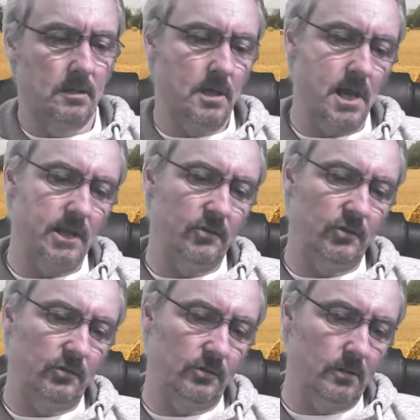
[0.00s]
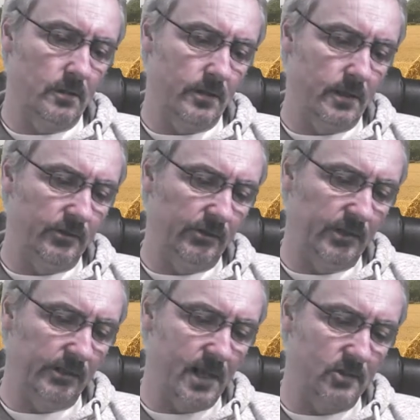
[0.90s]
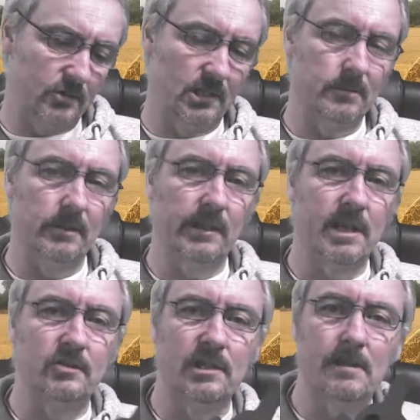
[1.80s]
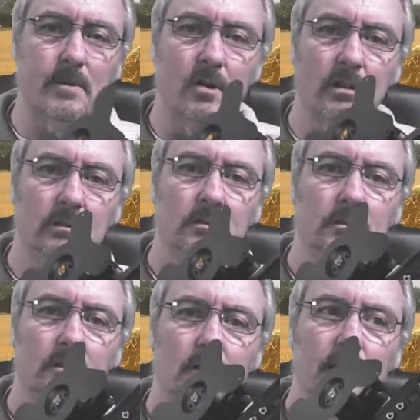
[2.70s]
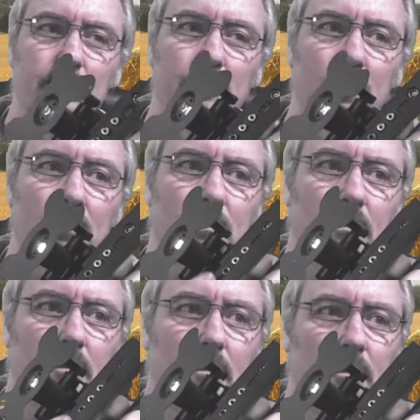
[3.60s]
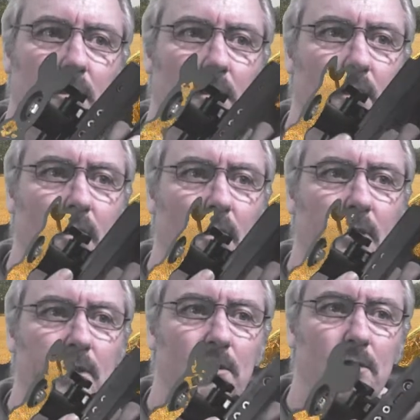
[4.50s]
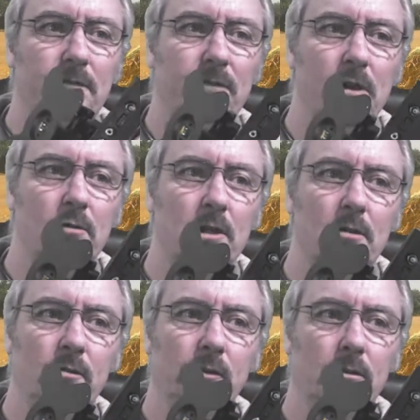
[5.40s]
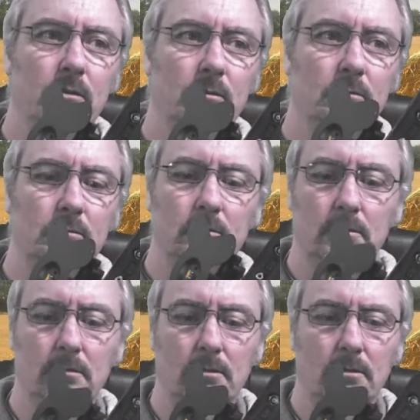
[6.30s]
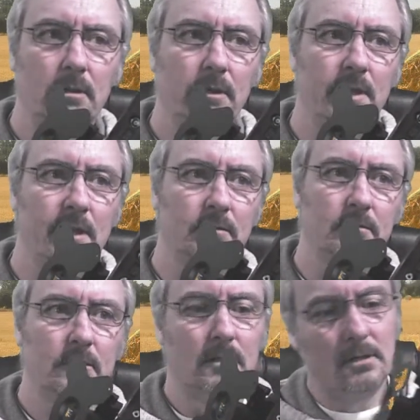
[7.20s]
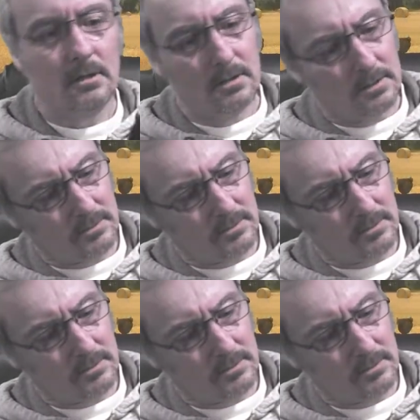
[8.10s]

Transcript: it just says HD, but it's HDMI input. Then you've got your phonos there. You've